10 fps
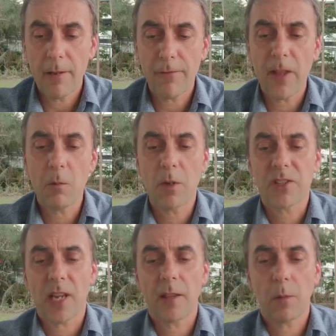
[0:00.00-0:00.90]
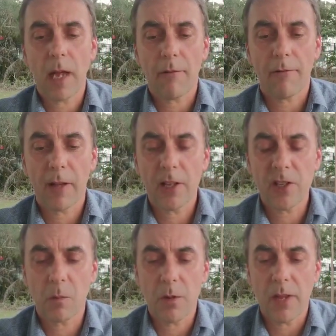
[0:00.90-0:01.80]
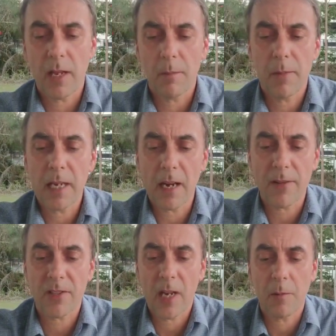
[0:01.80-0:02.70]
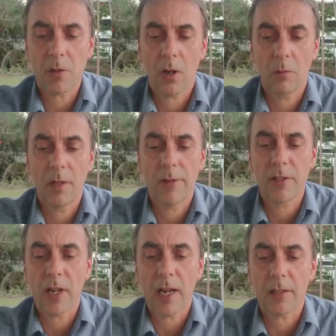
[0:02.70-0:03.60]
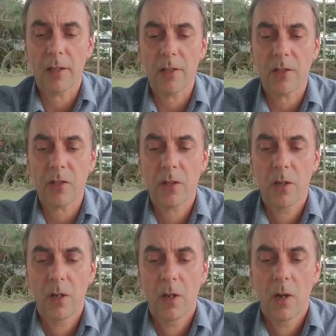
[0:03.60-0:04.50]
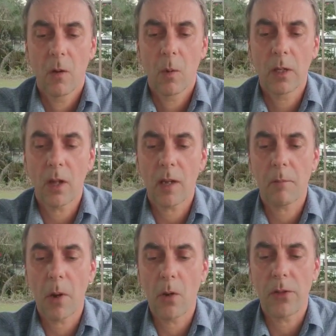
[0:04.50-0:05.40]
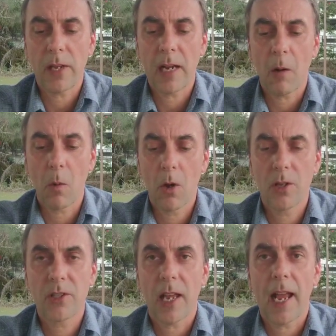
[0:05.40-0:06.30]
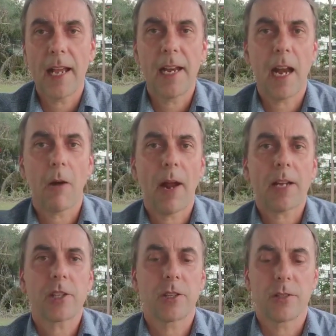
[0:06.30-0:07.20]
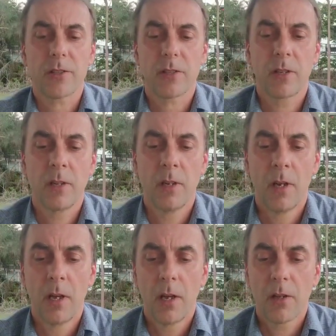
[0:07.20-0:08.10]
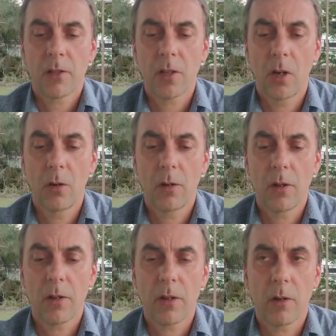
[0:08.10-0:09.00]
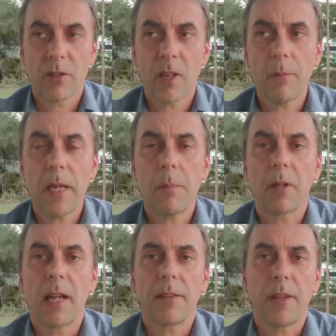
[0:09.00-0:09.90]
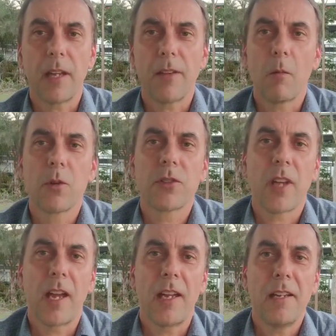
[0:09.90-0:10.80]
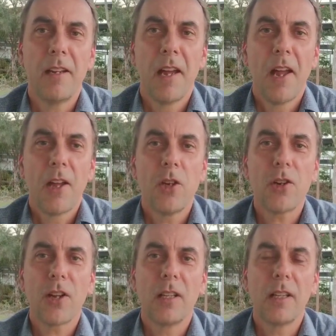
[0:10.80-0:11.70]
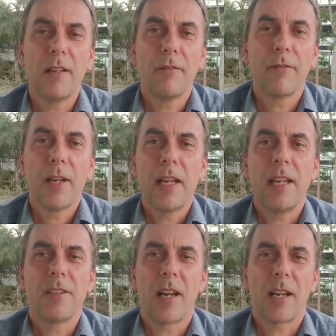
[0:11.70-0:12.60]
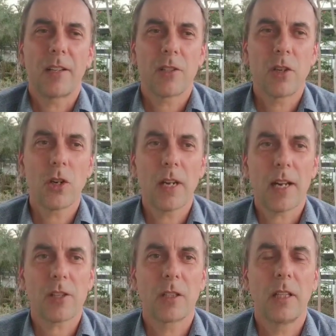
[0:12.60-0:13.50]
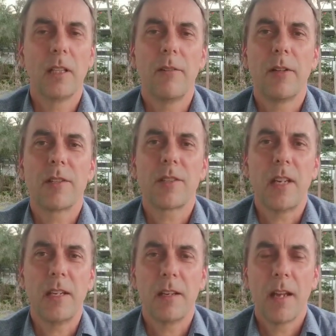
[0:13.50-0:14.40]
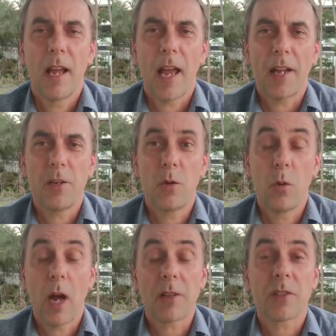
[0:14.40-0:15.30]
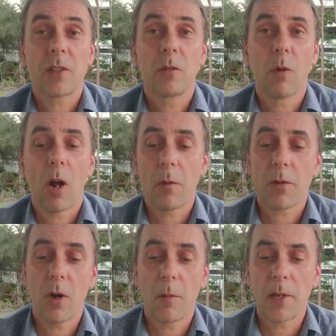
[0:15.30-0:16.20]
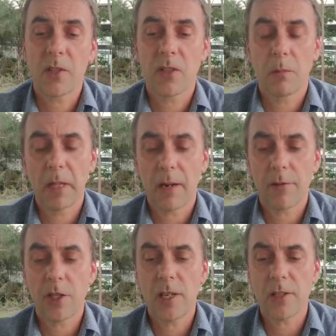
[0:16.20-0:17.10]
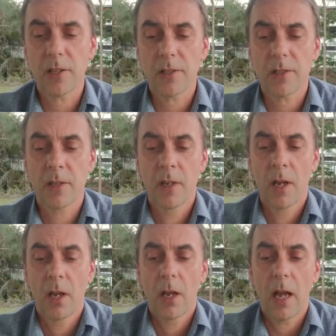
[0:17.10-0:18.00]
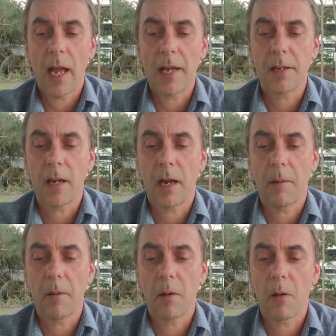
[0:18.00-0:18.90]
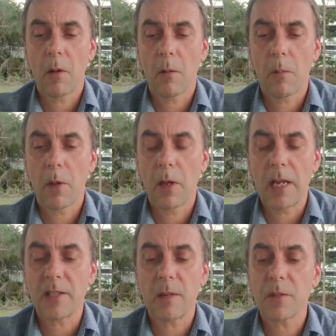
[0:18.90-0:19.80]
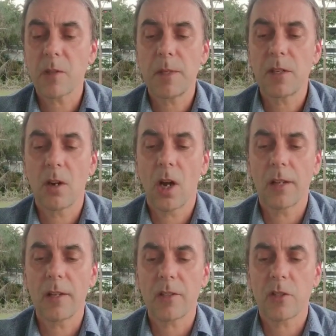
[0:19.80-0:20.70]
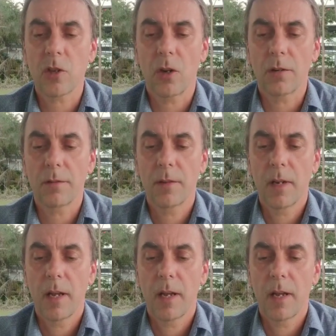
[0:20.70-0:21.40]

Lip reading: "If then we say that we have fellowship with him, and yet at the same time live in darkness, we're lying both in our words and in our actions." So there are some people out there that will say, you can live in darkness, you can actually live in sin, and you are still right with God because of the blood of Jesus. And he seems to be denying this, John.